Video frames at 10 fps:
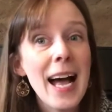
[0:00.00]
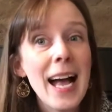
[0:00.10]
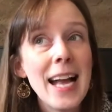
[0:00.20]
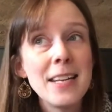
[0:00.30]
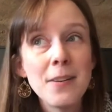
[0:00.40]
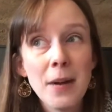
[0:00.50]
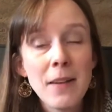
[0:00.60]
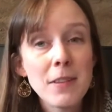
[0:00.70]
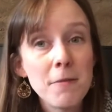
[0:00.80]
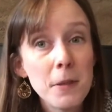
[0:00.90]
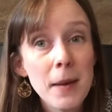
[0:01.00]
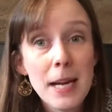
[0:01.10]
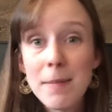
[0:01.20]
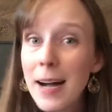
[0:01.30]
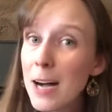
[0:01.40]
and you don't have to feel bad
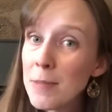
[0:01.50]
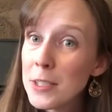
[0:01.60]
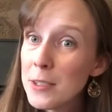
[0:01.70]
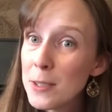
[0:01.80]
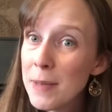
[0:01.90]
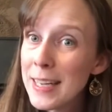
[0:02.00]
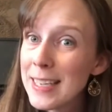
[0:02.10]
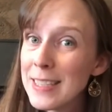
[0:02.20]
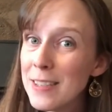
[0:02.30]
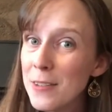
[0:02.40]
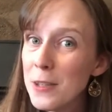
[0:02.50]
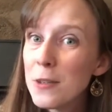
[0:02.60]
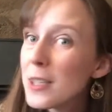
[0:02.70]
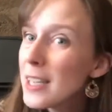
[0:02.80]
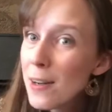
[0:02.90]
about how much you spent, because you
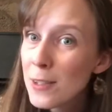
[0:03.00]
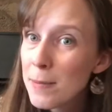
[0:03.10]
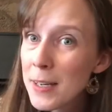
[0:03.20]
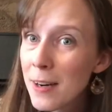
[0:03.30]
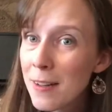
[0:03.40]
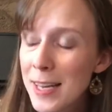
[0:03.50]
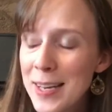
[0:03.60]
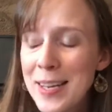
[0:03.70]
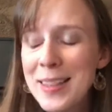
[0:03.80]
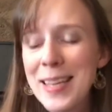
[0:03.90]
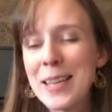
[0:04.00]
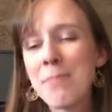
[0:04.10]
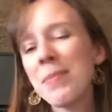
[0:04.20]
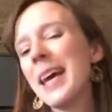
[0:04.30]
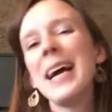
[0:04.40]
usually don't spend hardly anything.
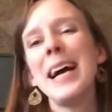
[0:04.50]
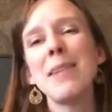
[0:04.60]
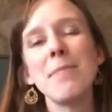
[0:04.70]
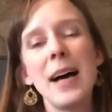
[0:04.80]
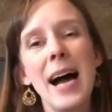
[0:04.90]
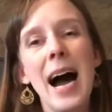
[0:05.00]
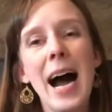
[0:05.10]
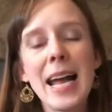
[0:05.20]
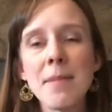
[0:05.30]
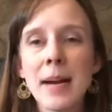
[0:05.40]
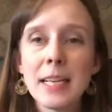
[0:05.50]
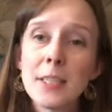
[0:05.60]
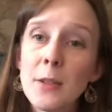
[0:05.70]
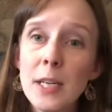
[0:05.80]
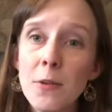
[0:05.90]
But I am
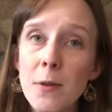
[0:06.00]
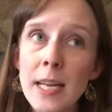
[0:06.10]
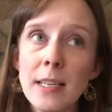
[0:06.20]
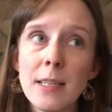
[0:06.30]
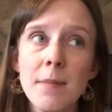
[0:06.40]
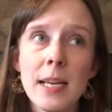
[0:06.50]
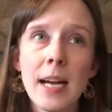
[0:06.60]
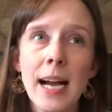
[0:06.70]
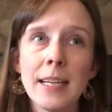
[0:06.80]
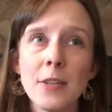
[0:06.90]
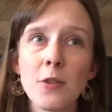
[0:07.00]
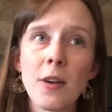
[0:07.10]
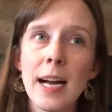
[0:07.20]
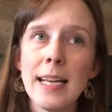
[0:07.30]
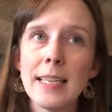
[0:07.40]
actually going to be kind of
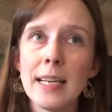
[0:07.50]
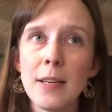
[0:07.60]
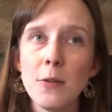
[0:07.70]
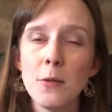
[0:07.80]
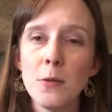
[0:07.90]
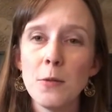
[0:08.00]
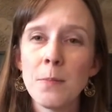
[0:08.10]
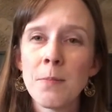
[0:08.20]
trying to,